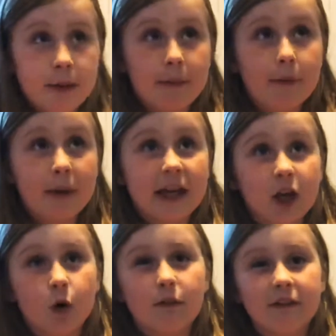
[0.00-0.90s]
Maybe we
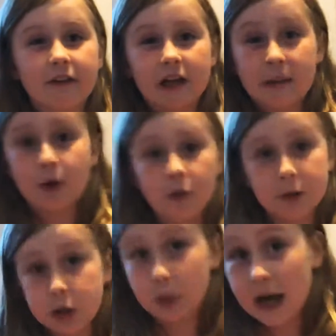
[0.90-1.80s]
can go around the neighborhood
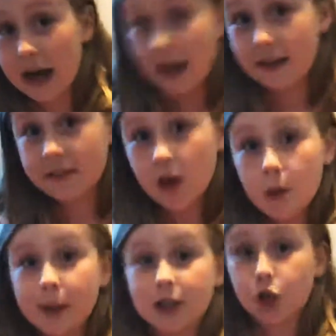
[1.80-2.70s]
with you guys
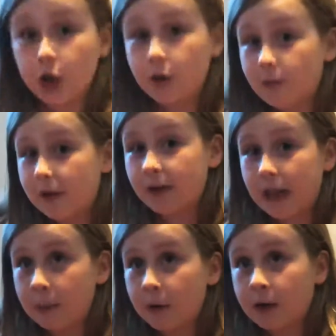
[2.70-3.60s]
can show you around the
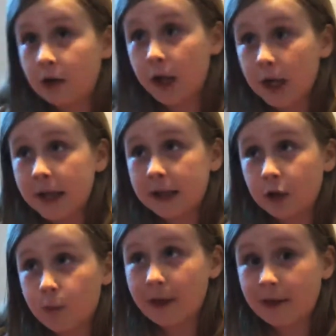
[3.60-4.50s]
neighborhood a lot, a
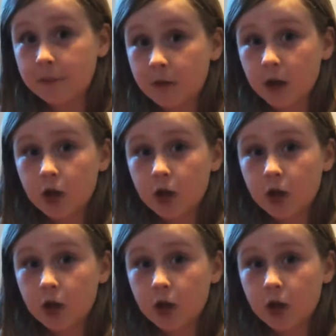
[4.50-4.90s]
little bit.